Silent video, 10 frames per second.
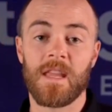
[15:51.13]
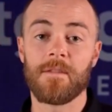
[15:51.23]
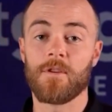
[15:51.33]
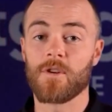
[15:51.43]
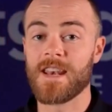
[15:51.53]

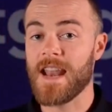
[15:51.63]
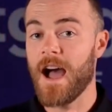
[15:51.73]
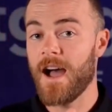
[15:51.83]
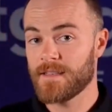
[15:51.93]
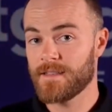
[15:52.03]
If you're
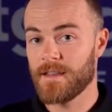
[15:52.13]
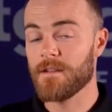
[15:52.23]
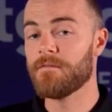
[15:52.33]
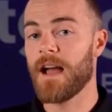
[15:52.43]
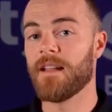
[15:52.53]
not
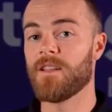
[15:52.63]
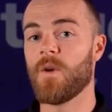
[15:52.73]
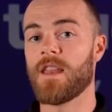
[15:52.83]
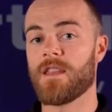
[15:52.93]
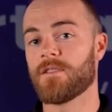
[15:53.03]

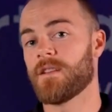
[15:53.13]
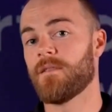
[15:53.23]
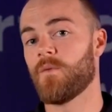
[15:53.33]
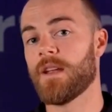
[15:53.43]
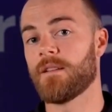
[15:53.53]
evaluating
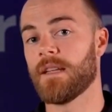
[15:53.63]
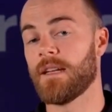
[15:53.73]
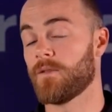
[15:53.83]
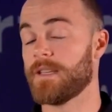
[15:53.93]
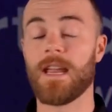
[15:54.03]
yourself
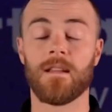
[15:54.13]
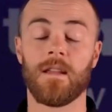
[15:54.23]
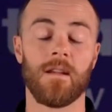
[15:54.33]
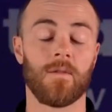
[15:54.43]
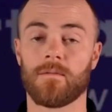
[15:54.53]
weekly or
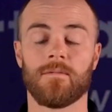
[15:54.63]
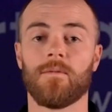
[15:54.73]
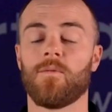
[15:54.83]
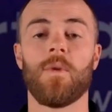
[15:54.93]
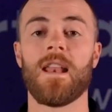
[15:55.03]
daily or
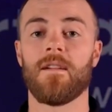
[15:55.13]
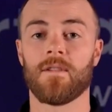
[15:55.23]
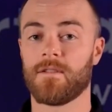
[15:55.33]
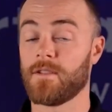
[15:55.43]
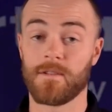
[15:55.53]

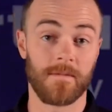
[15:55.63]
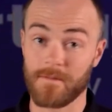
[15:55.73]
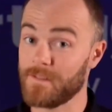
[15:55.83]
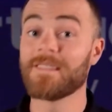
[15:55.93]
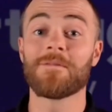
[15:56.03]
whenever,
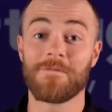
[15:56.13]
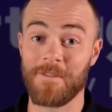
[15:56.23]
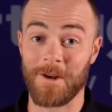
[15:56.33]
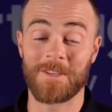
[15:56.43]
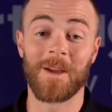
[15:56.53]

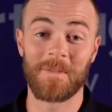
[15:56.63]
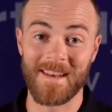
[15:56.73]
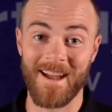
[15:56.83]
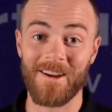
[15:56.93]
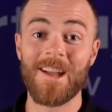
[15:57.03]
figure
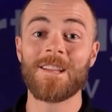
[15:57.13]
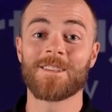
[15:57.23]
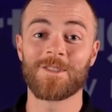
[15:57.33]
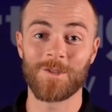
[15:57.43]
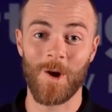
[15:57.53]
something out.
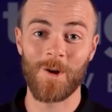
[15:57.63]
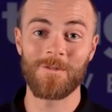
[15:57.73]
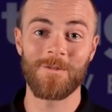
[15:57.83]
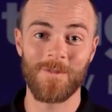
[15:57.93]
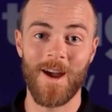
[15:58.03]

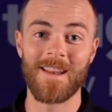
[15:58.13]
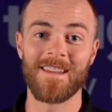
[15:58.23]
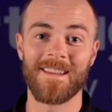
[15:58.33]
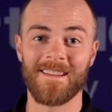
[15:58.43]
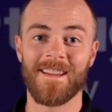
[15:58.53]
Start
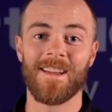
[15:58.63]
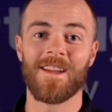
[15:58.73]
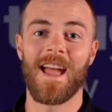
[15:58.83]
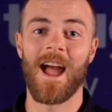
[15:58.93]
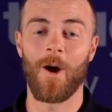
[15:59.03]
finding
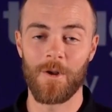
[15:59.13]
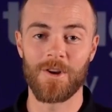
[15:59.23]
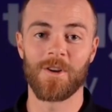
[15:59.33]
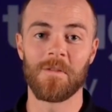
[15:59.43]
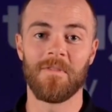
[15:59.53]
how
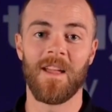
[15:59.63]
you're going to